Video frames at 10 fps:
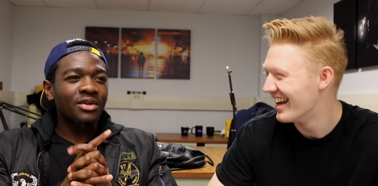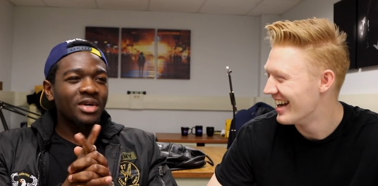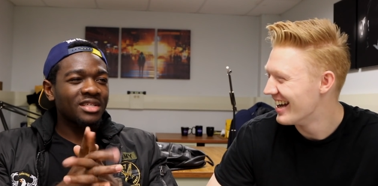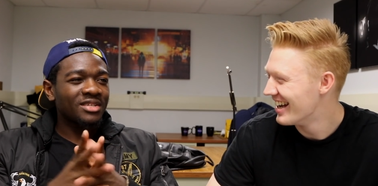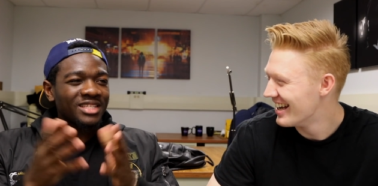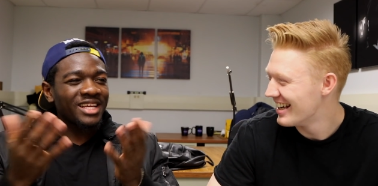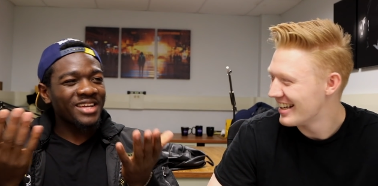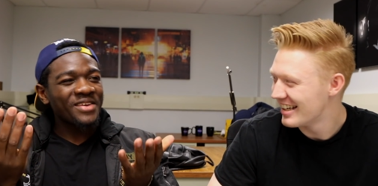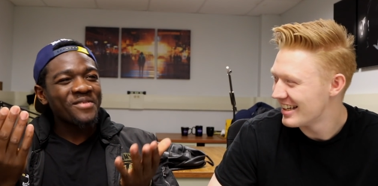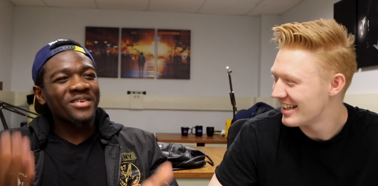Speaker 1: It was. I was
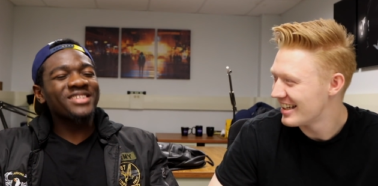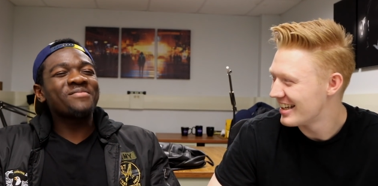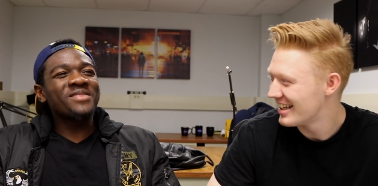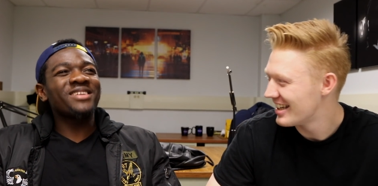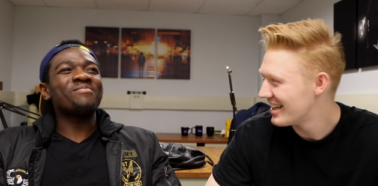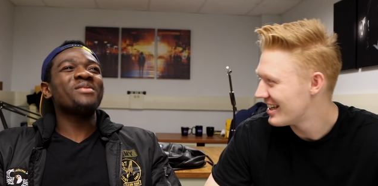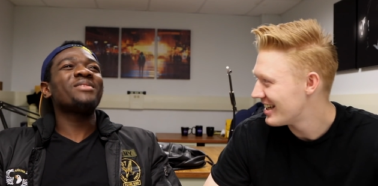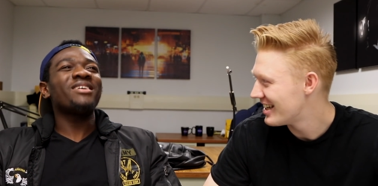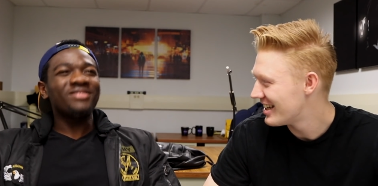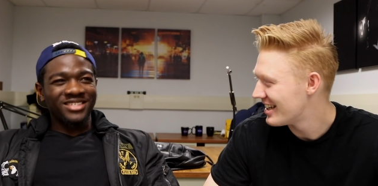like, because I mean,
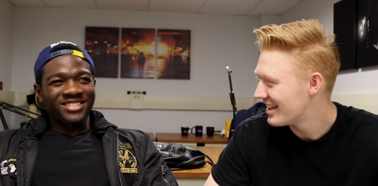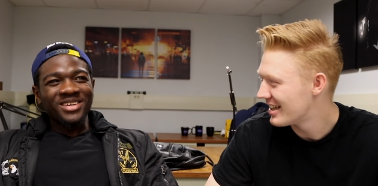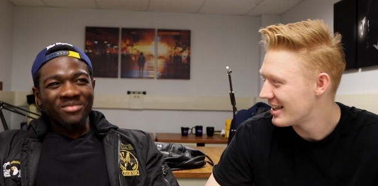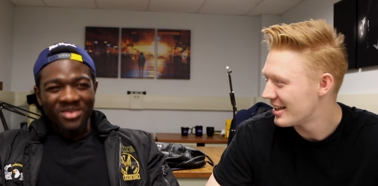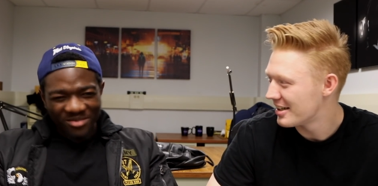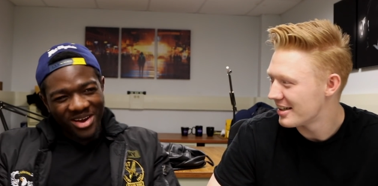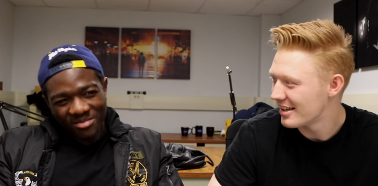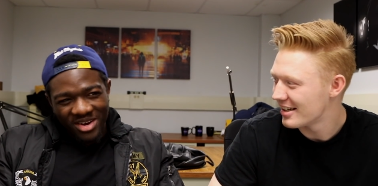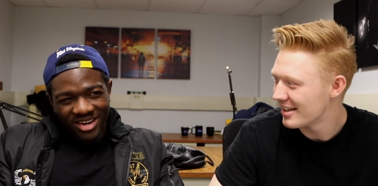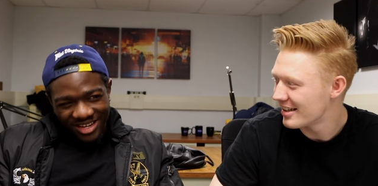people have the stigma
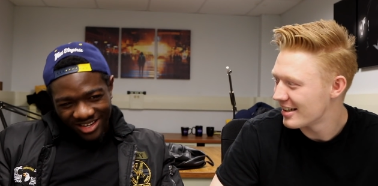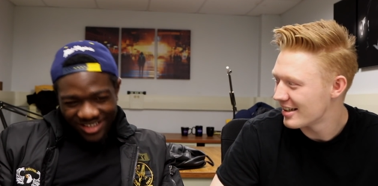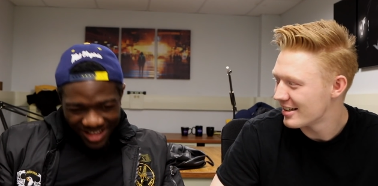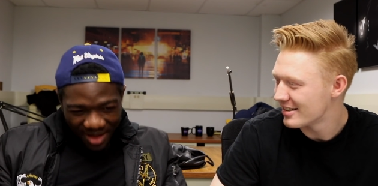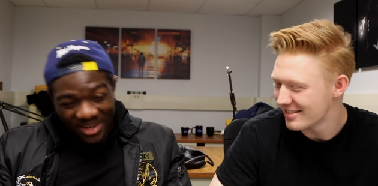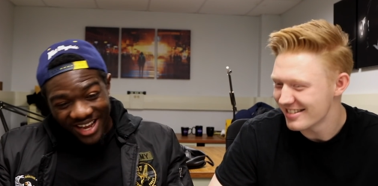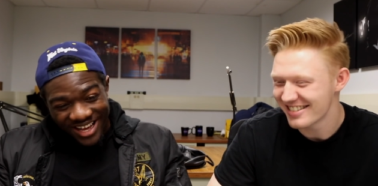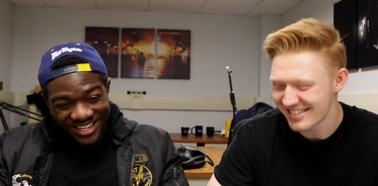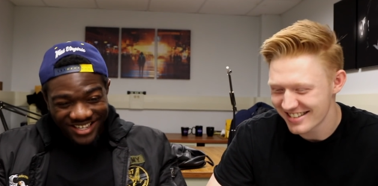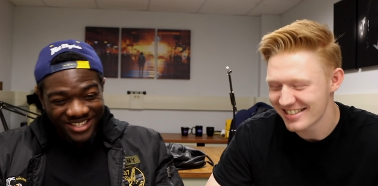about America. I mean,
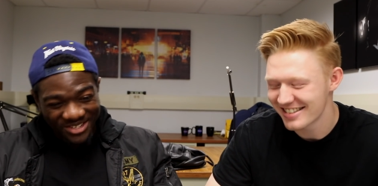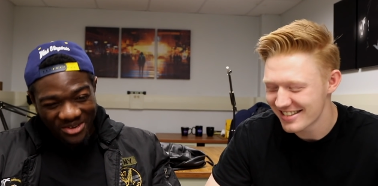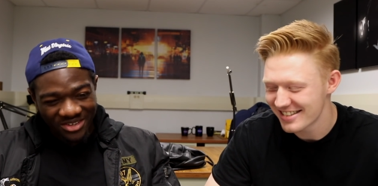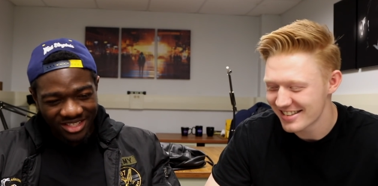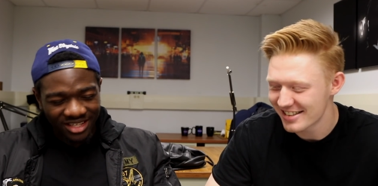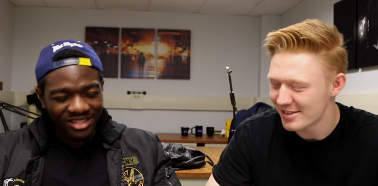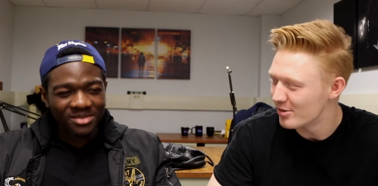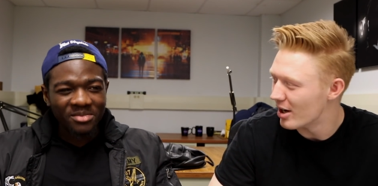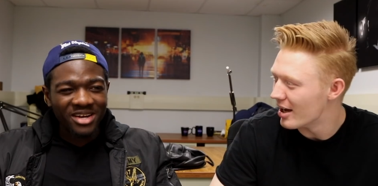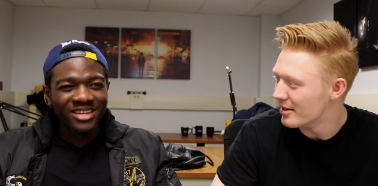I did too. It's like
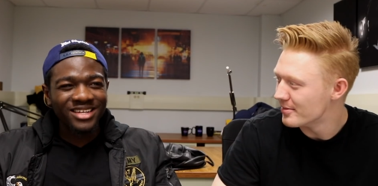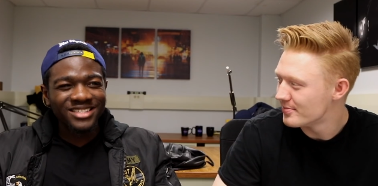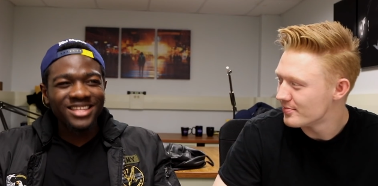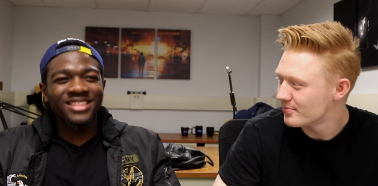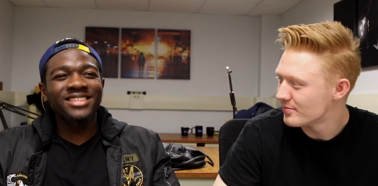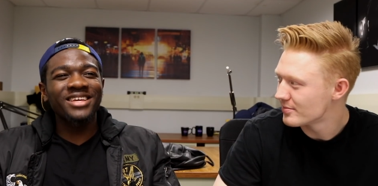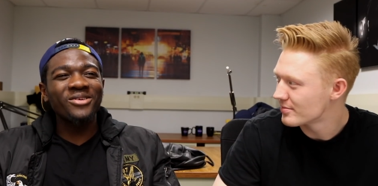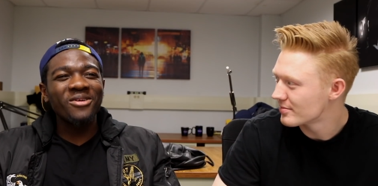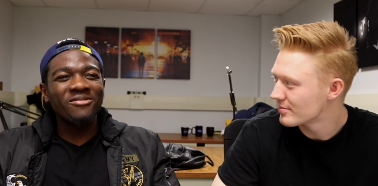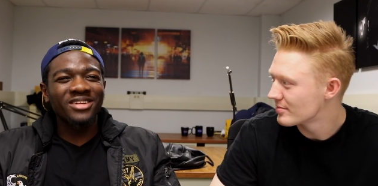these right. Americans, they think
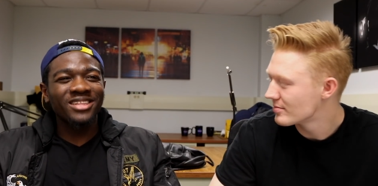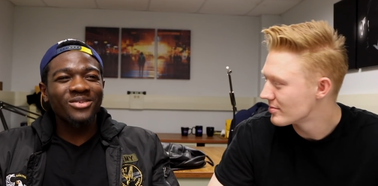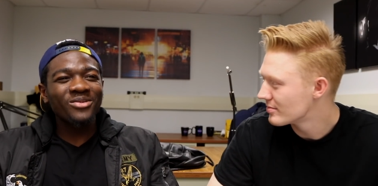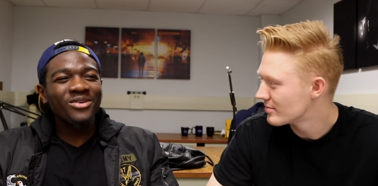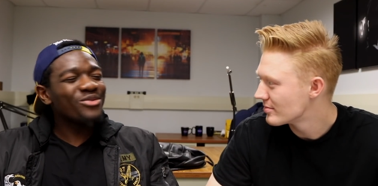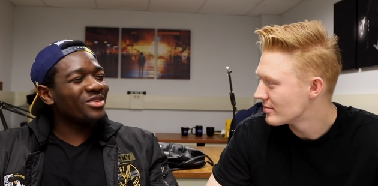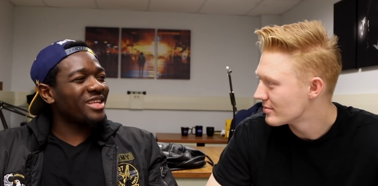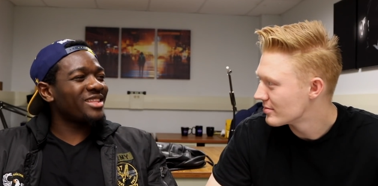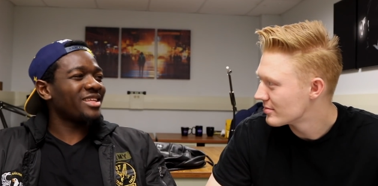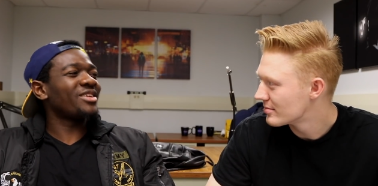they know everything. Well, who
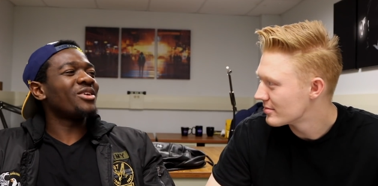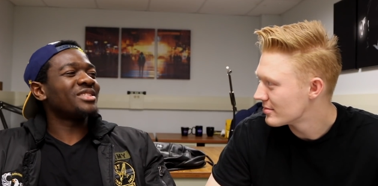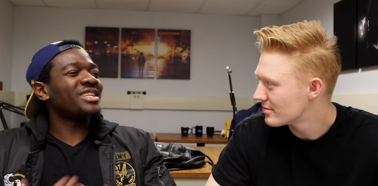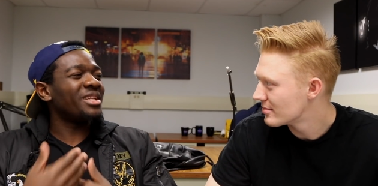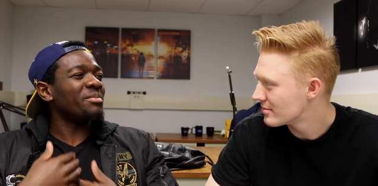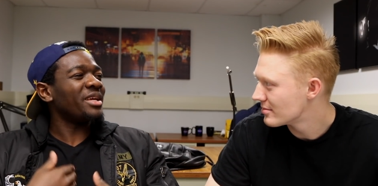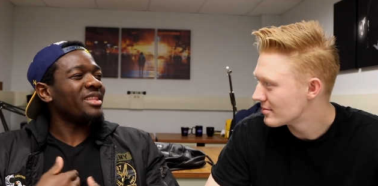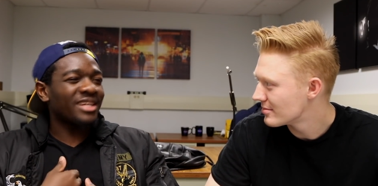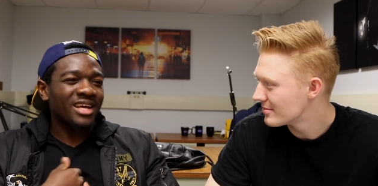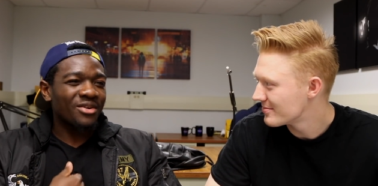do they think they are telling
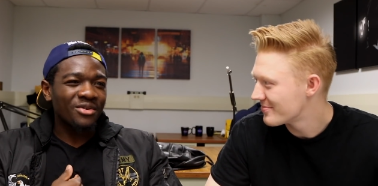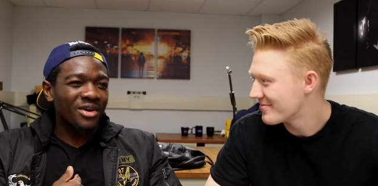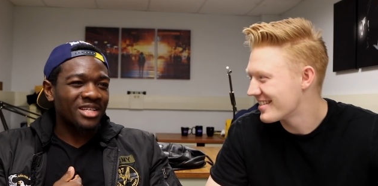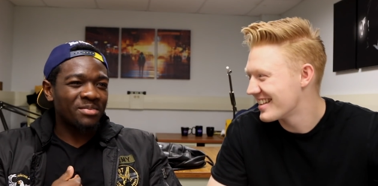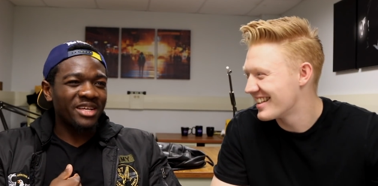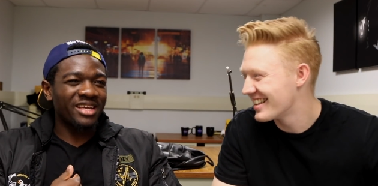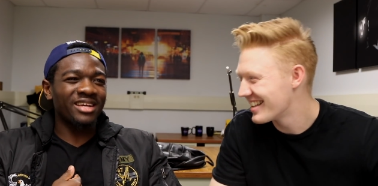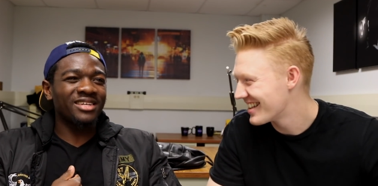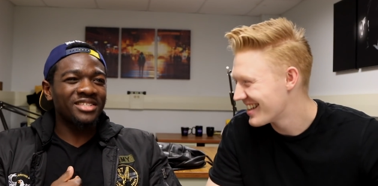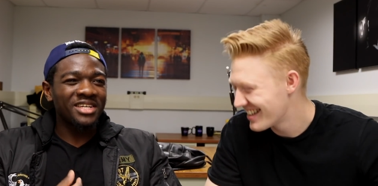me that I don't know how to
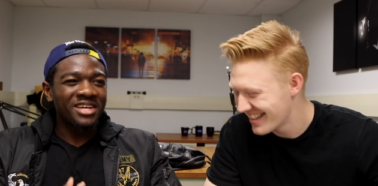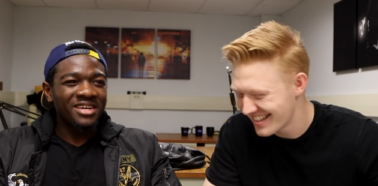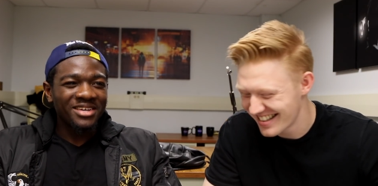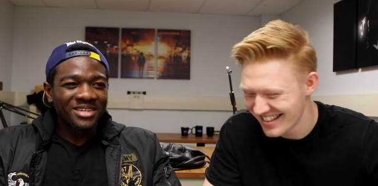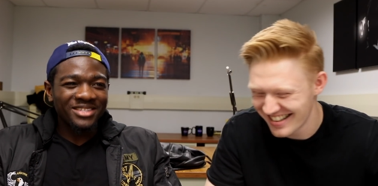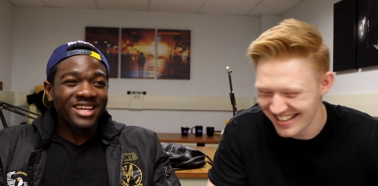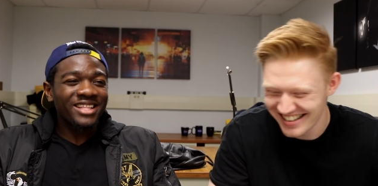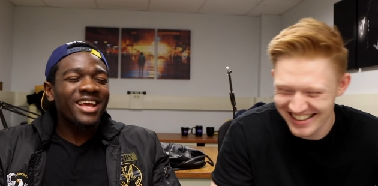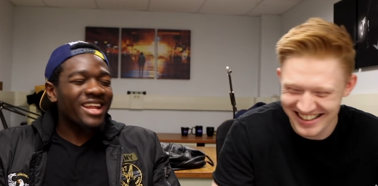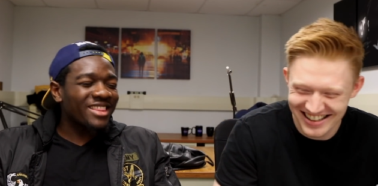speak English?
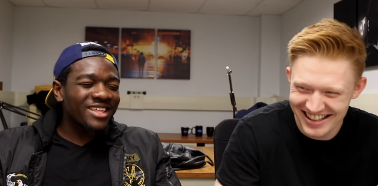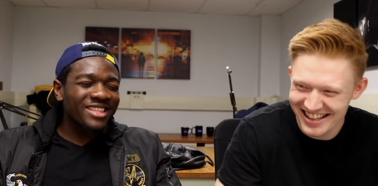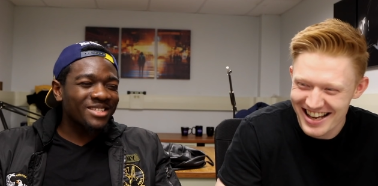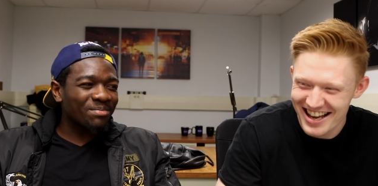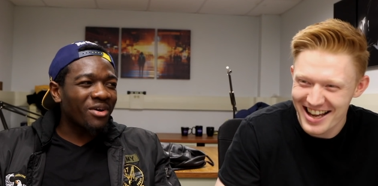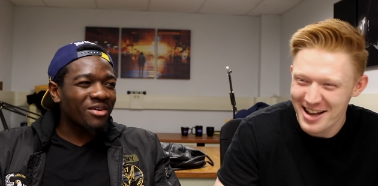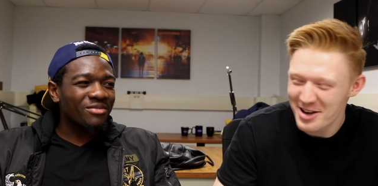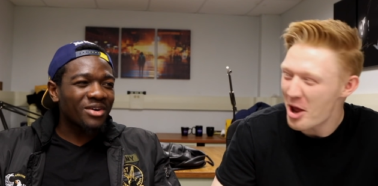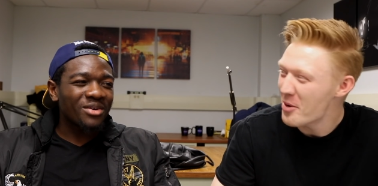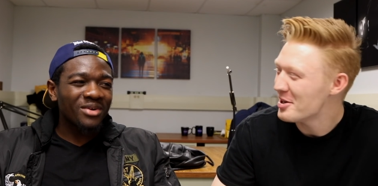and, and I think that's
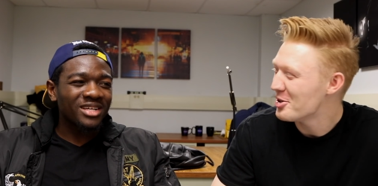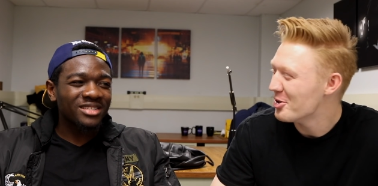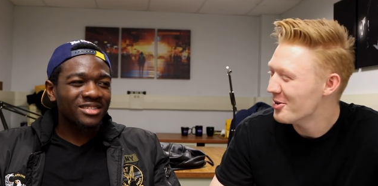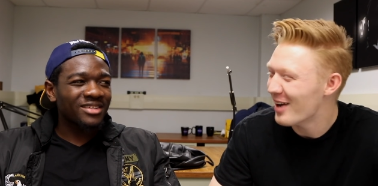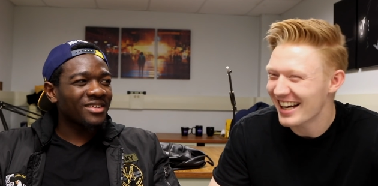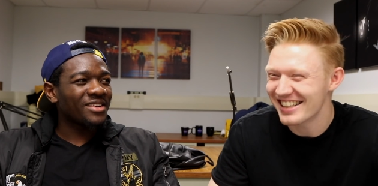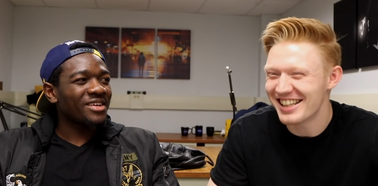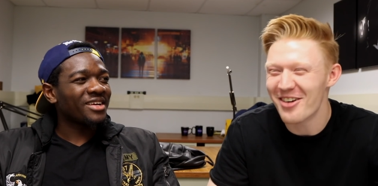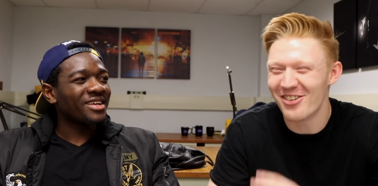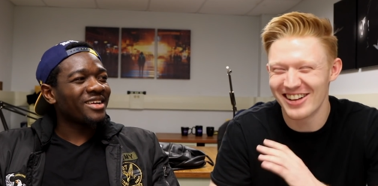part of what. Knowing you, I
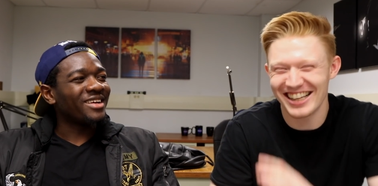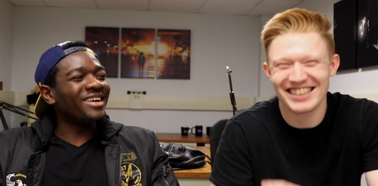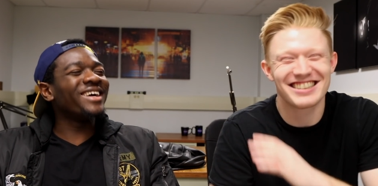could definitely